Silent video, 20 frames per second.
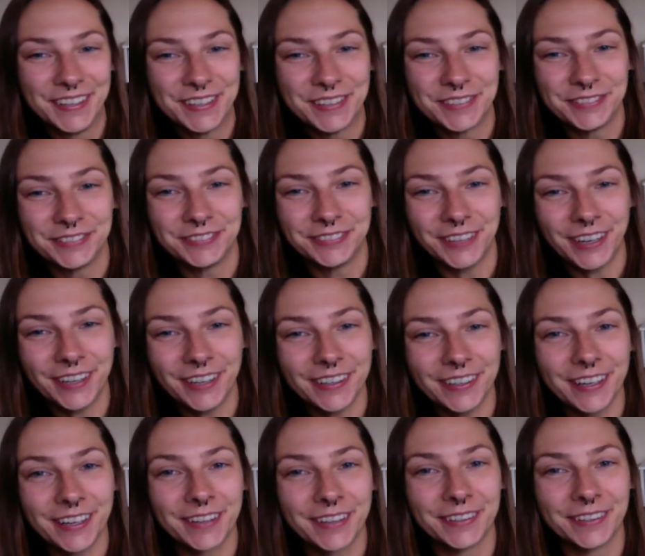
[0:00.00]

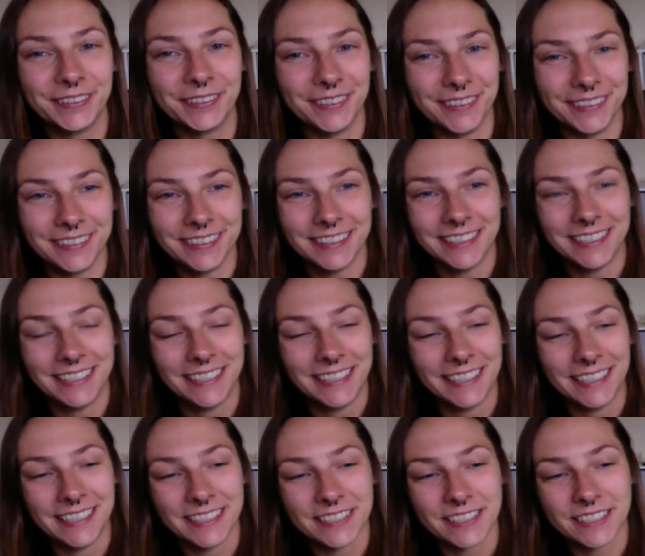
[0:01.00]
Very cool.
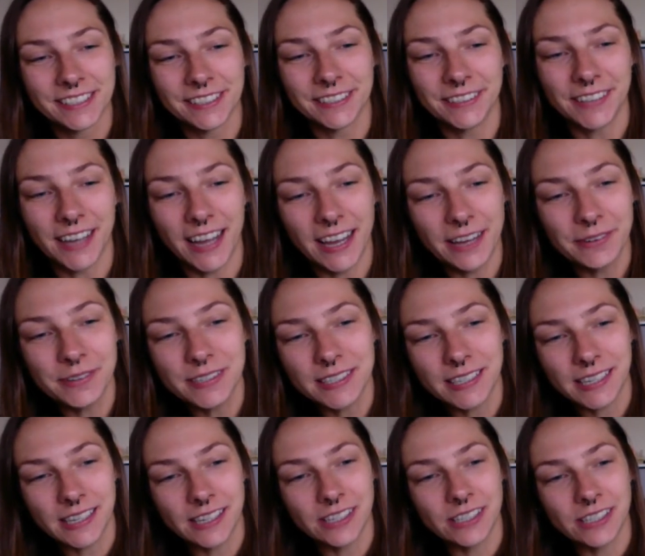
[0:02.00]
So I was
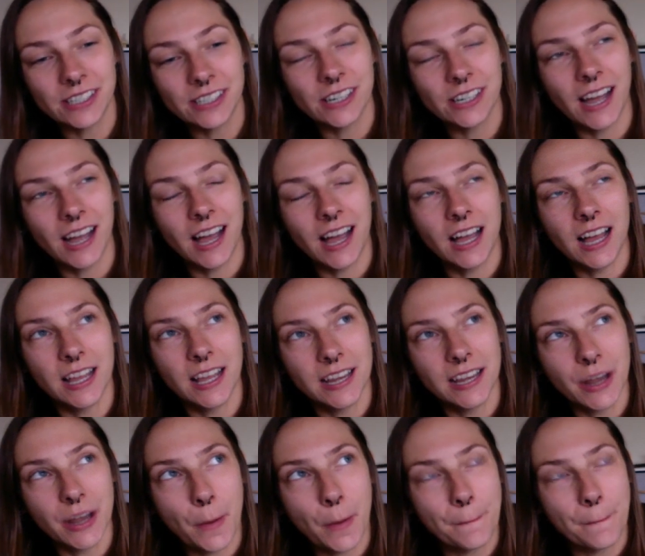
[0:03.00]
here
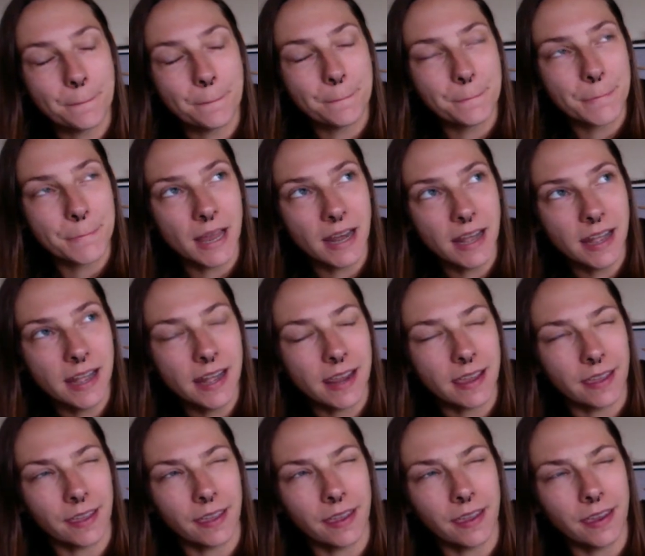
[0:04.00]
on
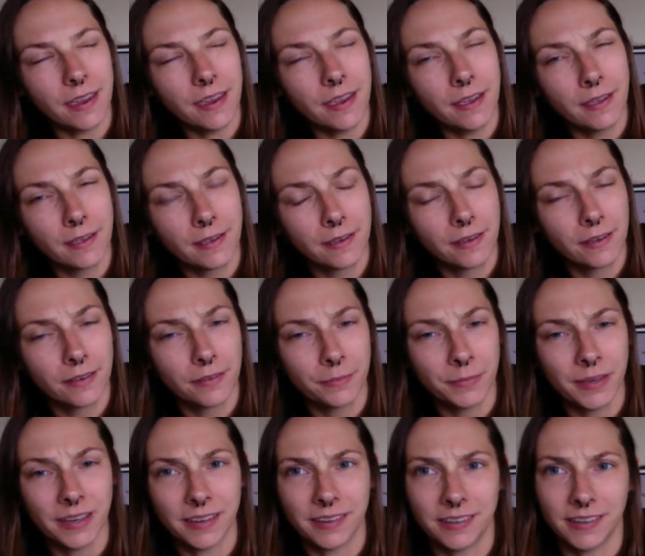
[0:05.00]
Monday.
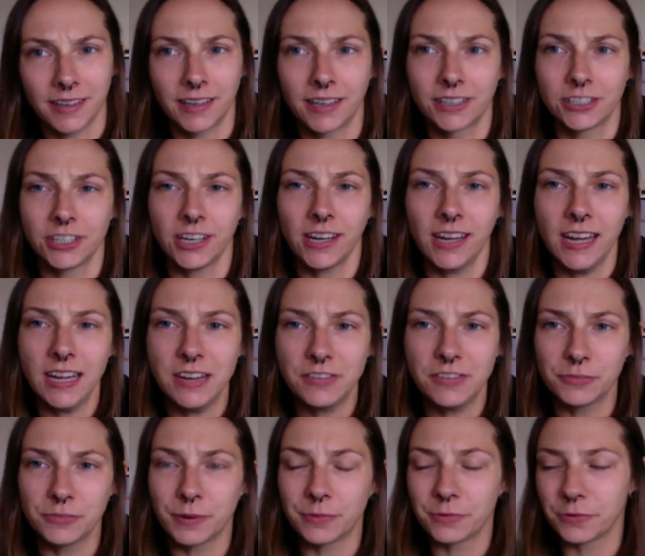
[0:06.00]
My gosh, I can't even
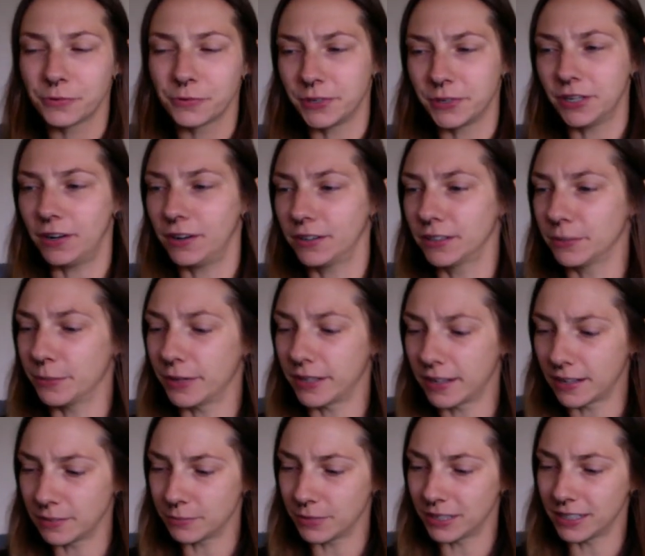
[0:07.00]
remember what we talked about
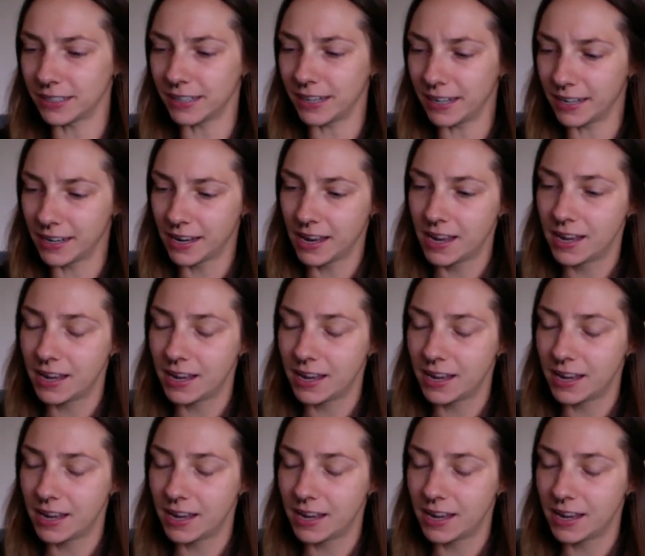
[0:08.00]
on Monday.